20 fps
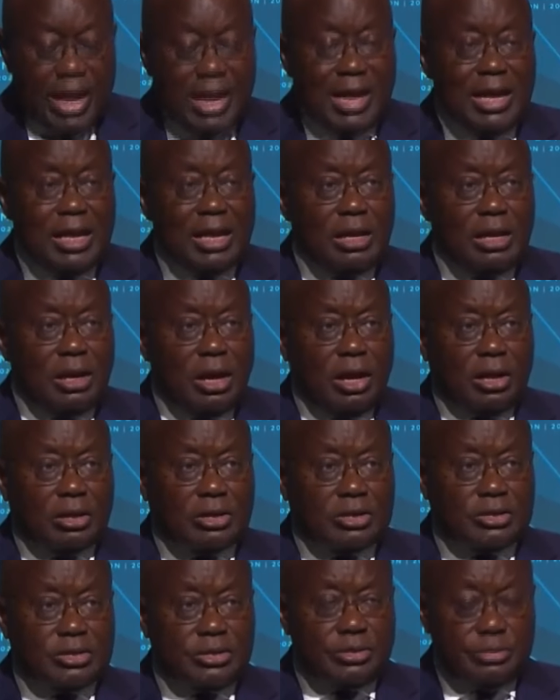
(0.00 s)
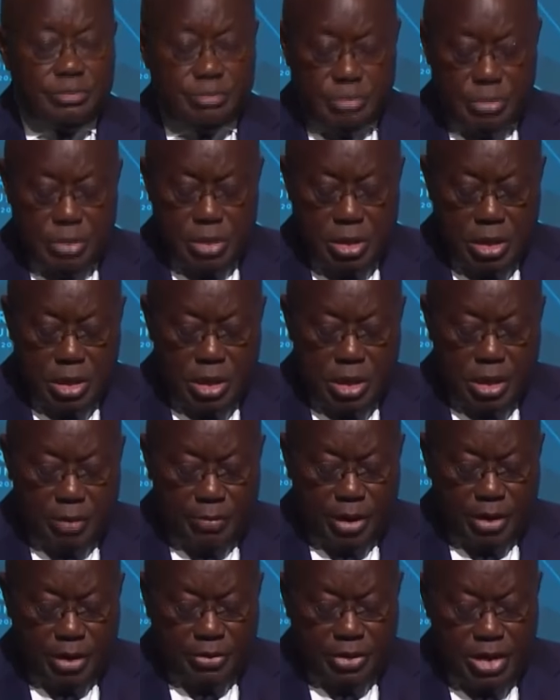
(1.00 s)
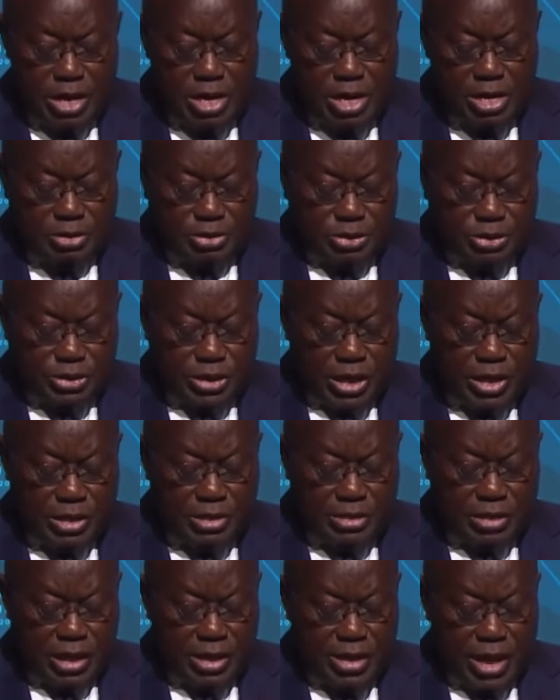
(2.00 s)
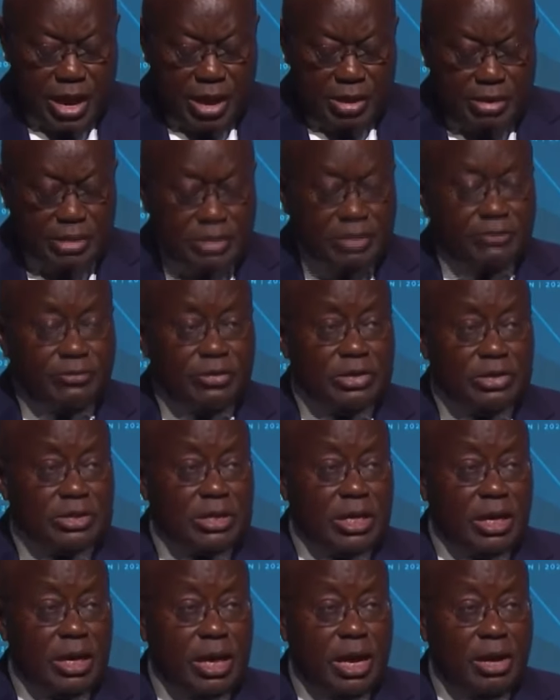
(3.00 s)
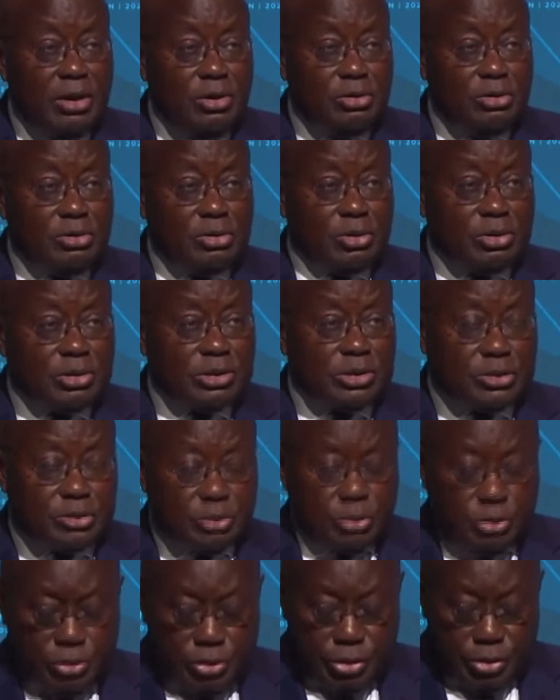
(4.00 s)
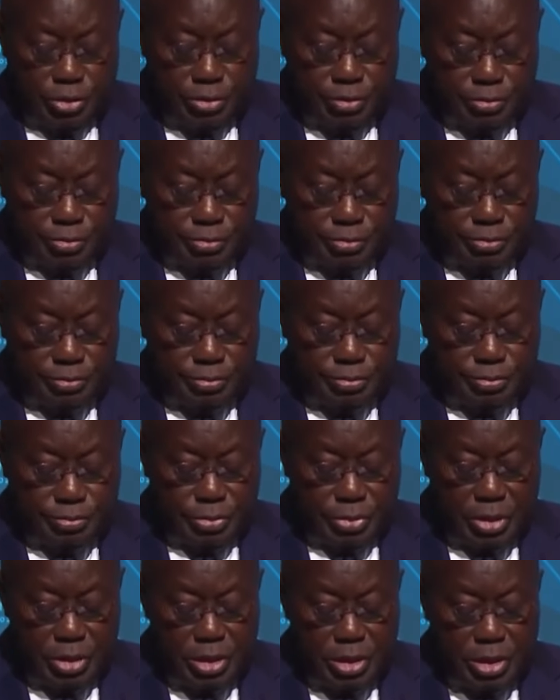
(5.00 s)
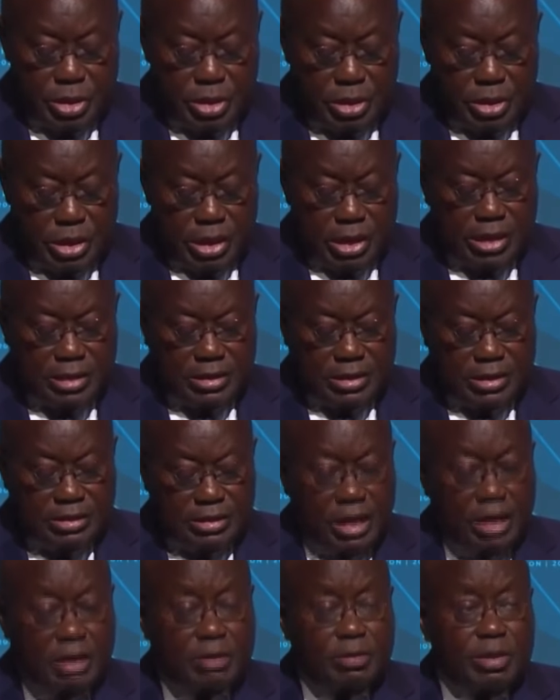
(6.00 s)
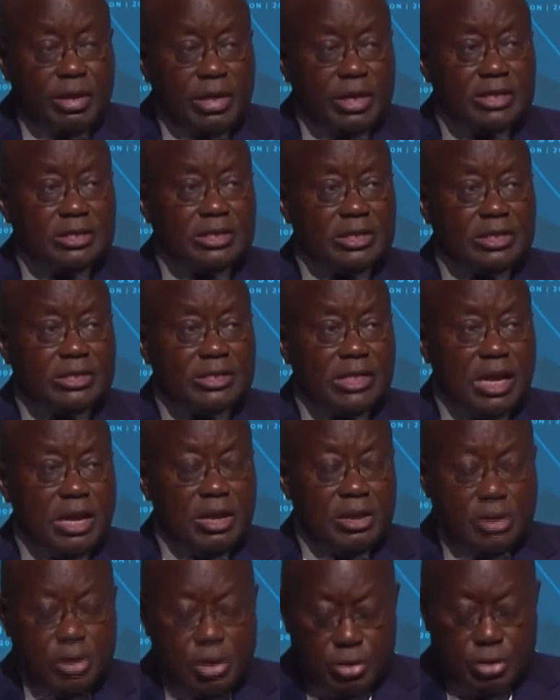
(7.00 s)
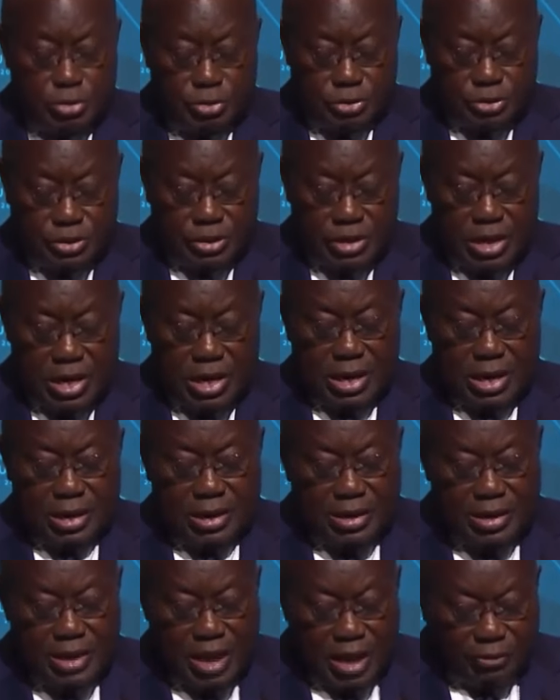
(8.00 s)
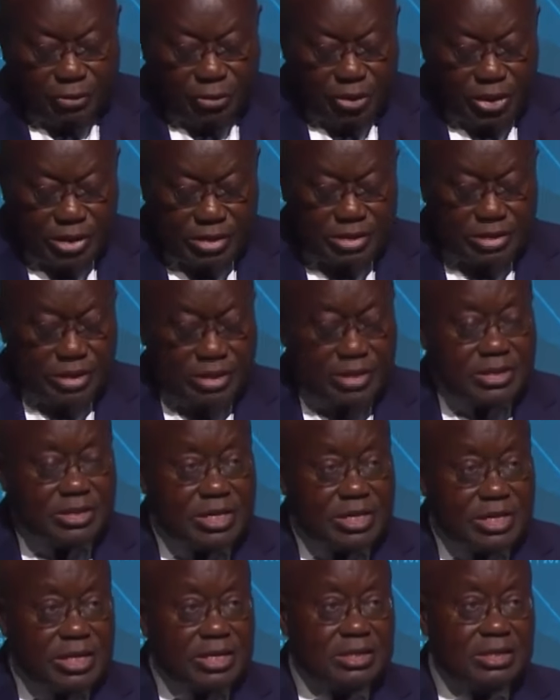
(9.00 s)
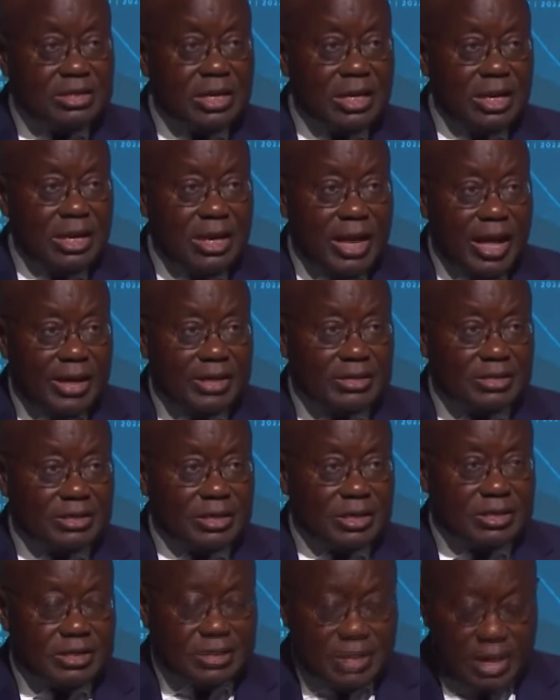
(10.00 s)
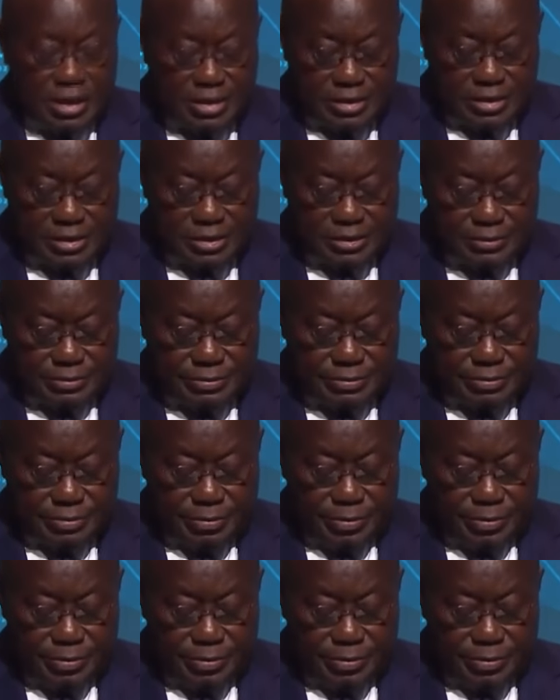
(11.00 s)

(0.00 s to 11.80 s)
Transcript: I hear a lot about the need to change our narrative and tell our own good story. Ladies and gentlemen, as the saying goes, nothing succeeds like success.